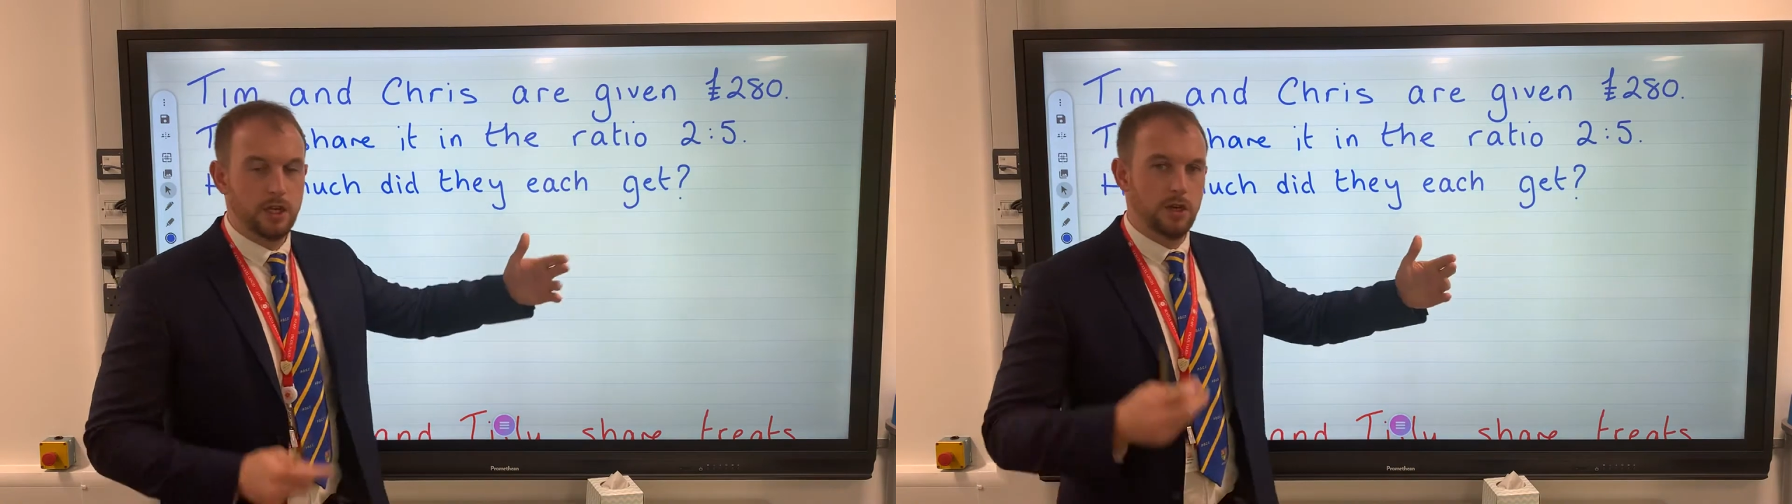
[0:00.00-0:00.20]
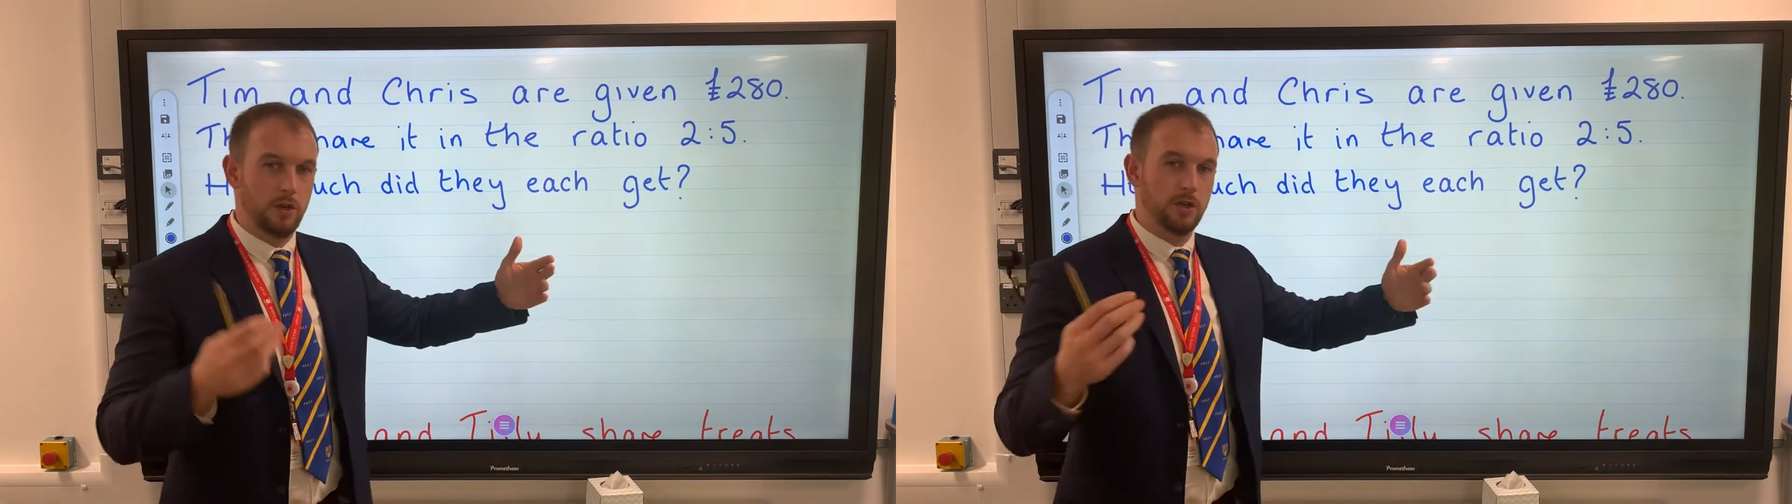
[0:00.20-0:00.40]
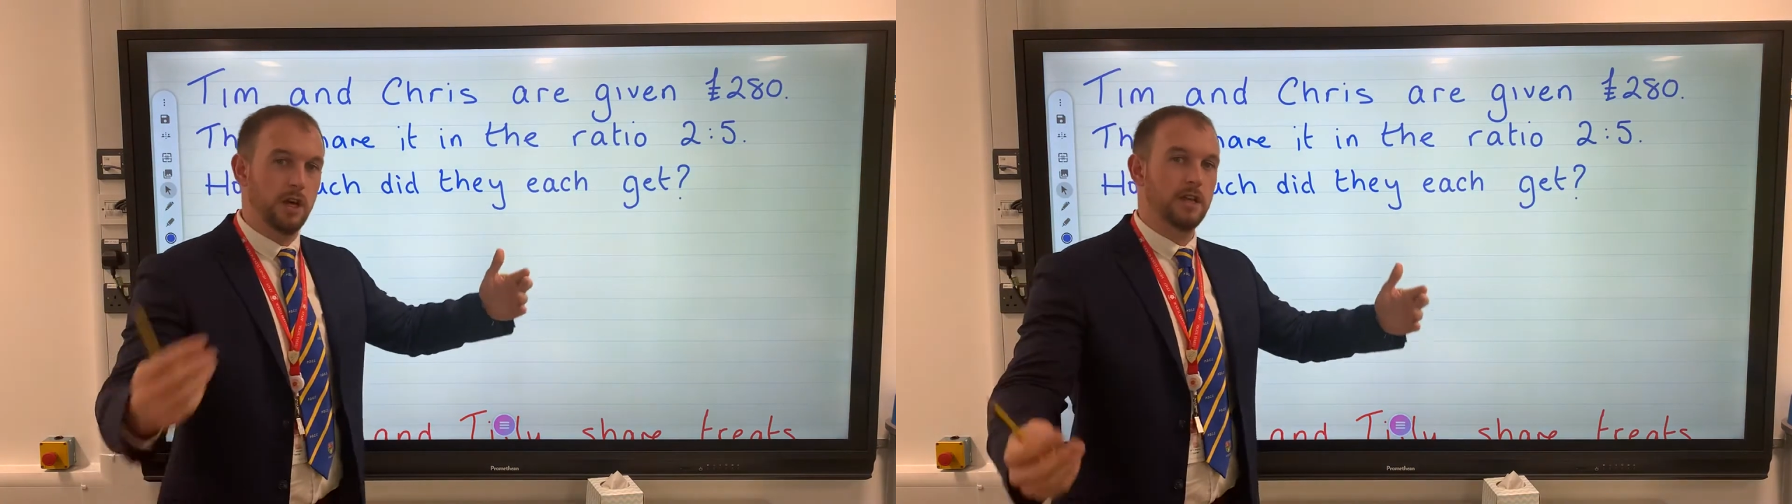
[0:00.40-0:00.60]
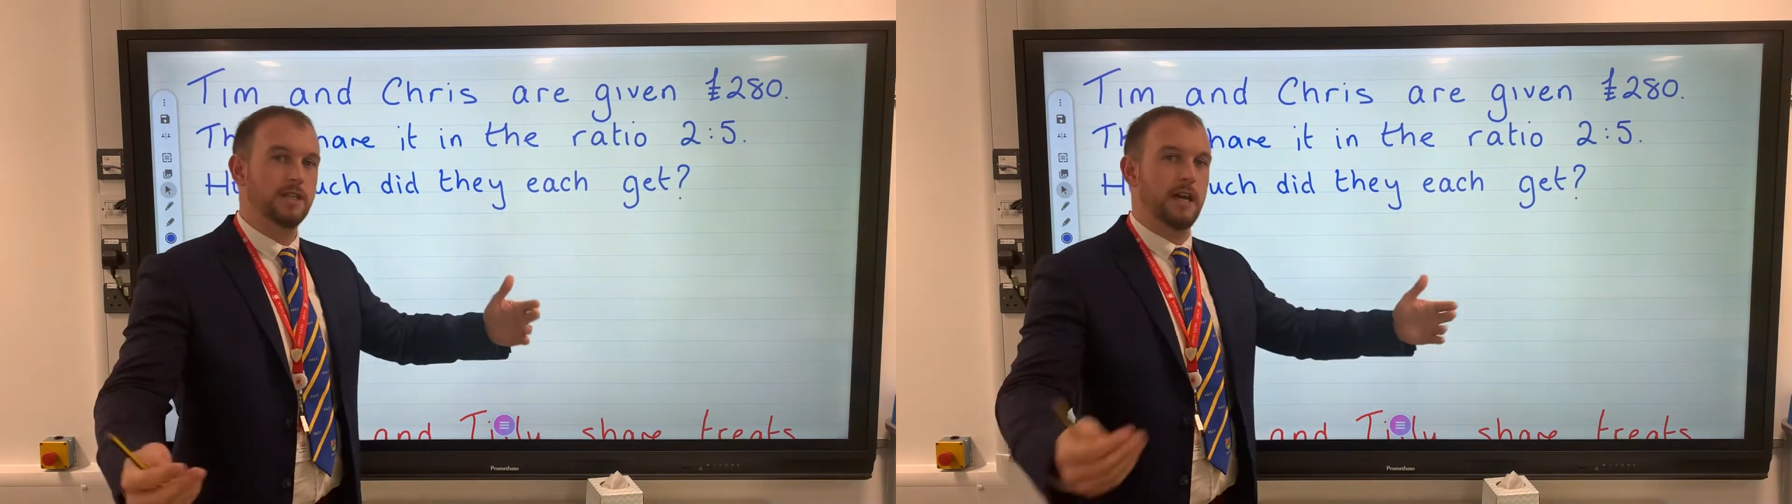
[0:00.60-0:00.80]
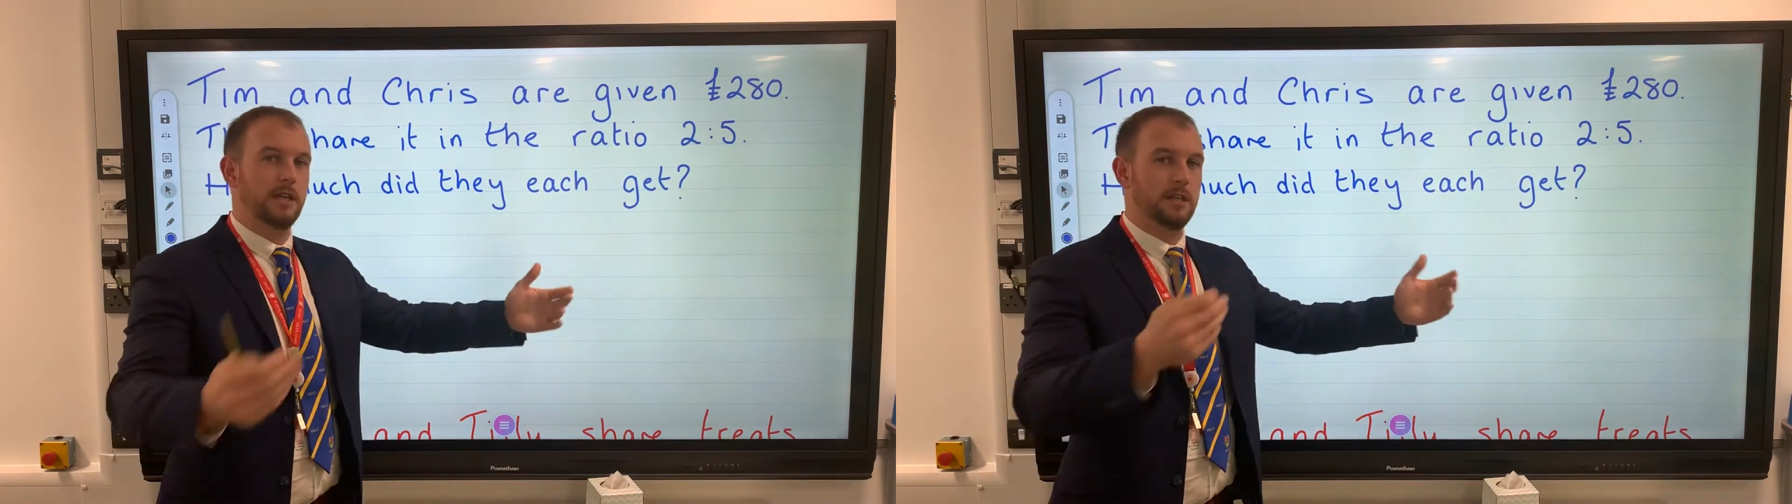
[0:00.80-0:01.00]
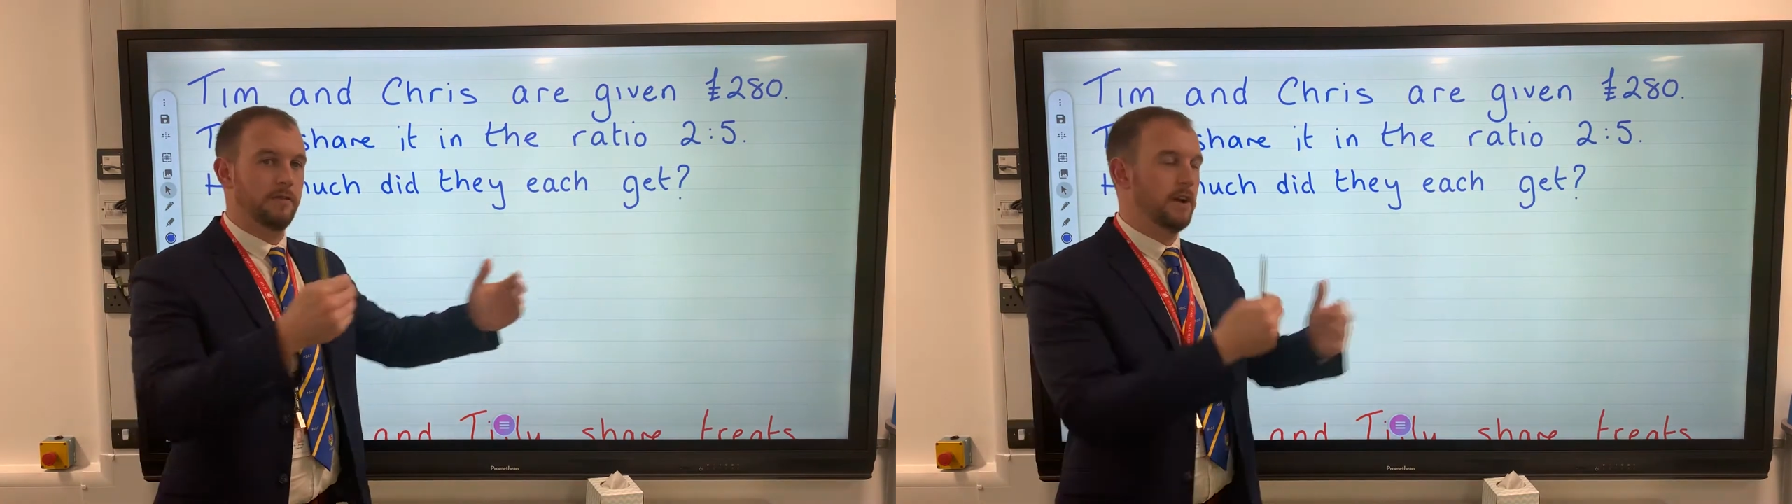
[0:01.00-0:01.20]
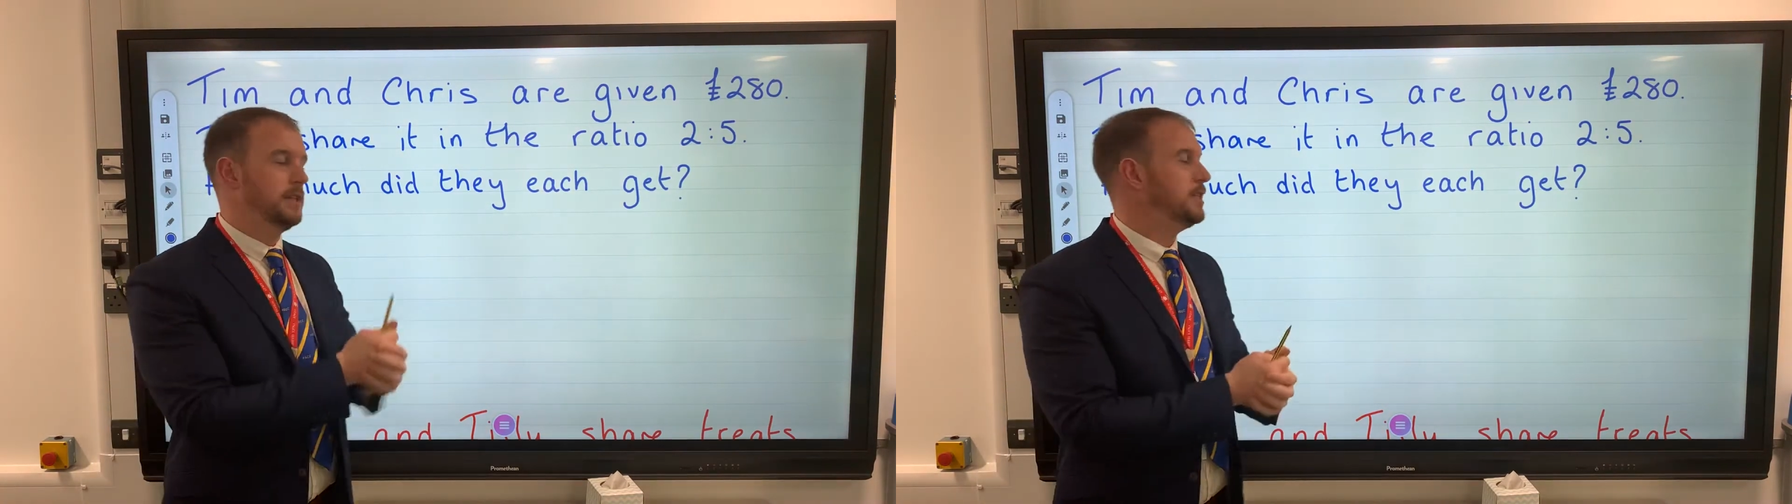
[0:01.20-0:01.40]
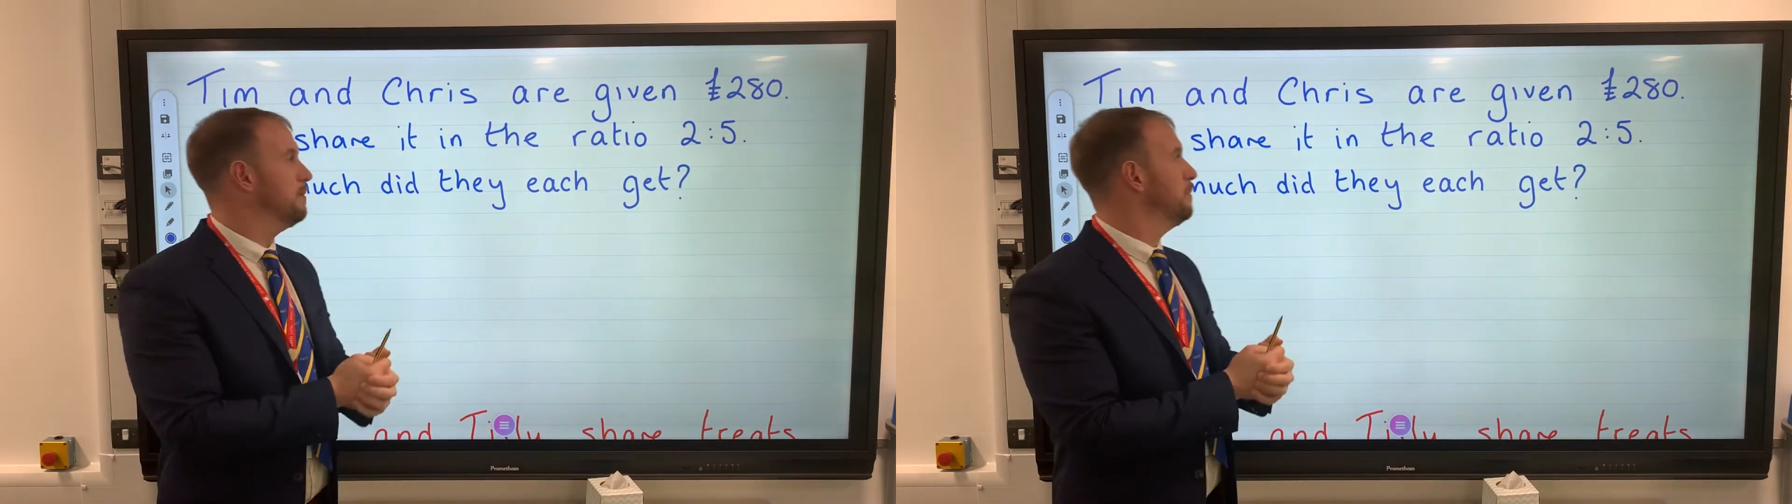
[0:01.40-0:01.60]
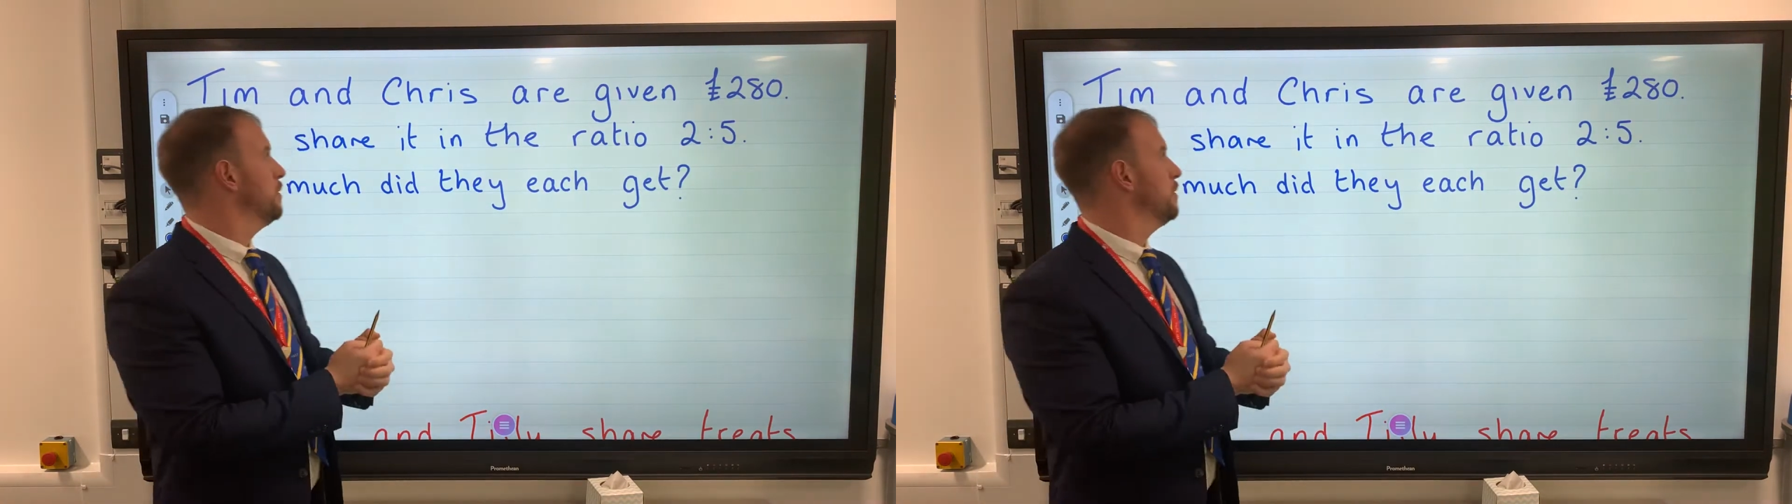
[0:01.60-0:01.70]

you can understand the very simple